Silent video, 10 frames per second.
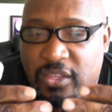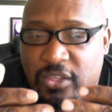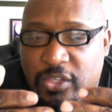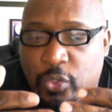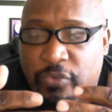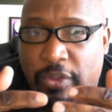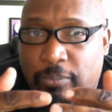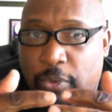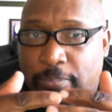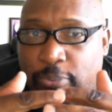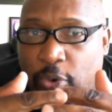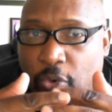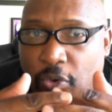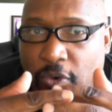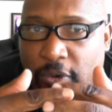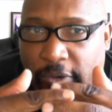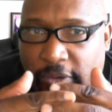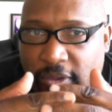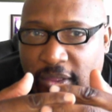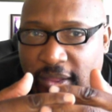you develop
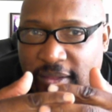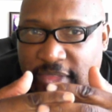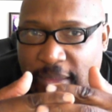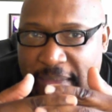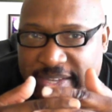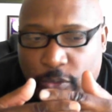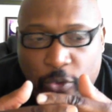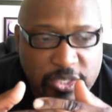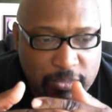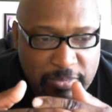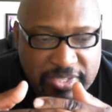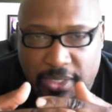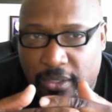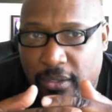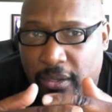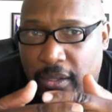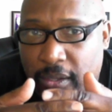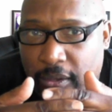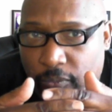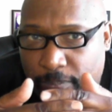rapport. That magic word is missing.
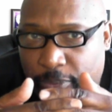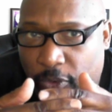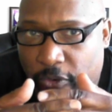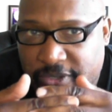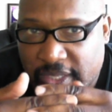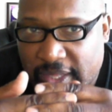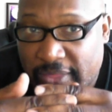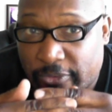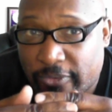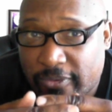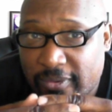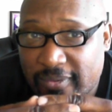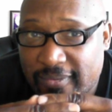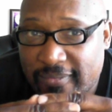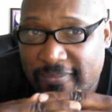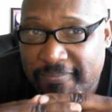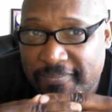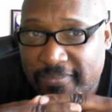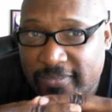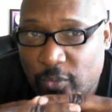Rapport together.
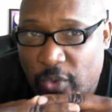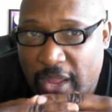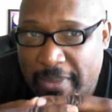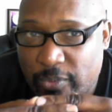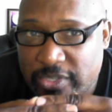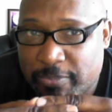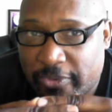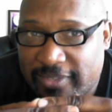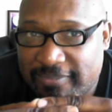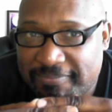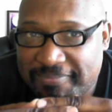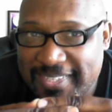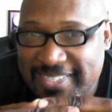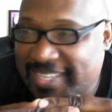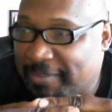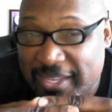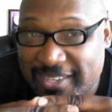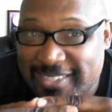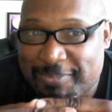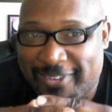Why am I whispering? See, I'm getting
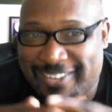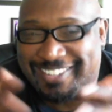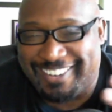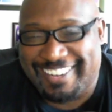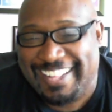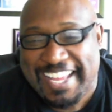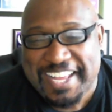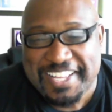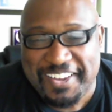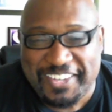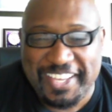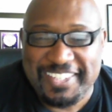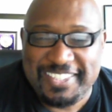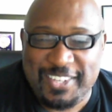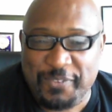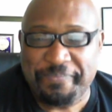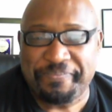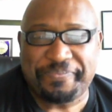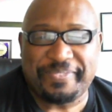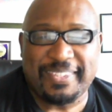conspiratorial. Okay, so
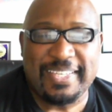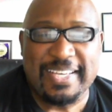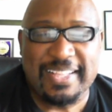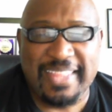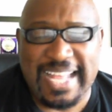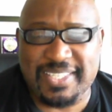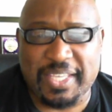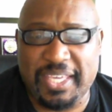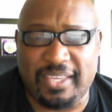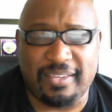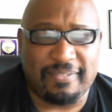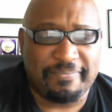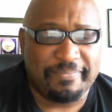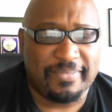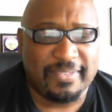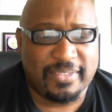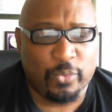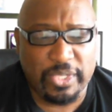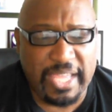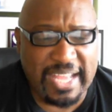that's the key to
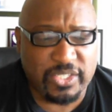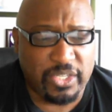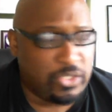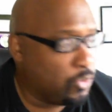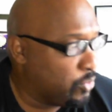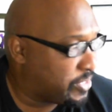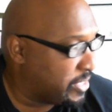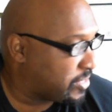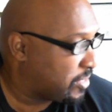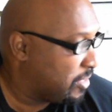really actually use this